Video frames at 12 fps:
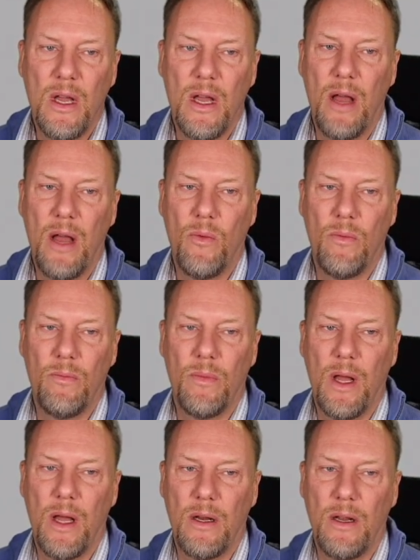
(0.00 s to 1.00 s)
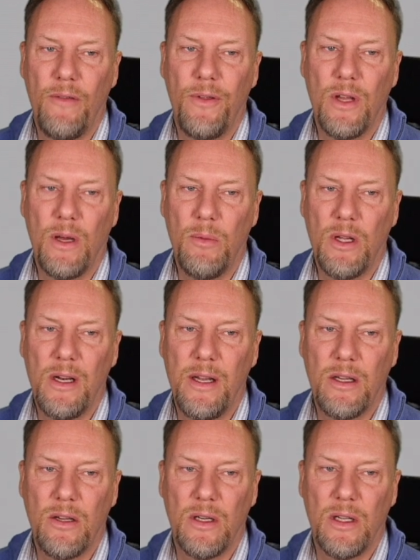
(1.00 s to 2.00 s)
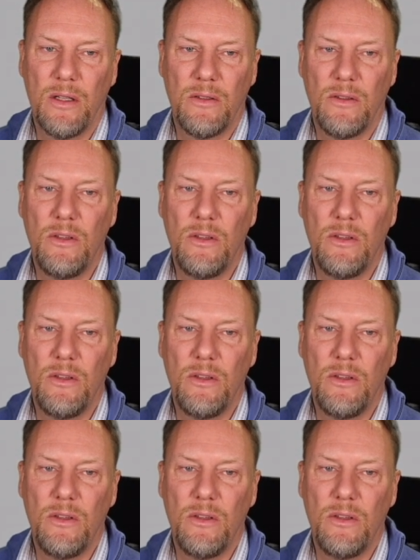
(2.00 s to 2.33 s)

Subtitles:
And if you double click on it,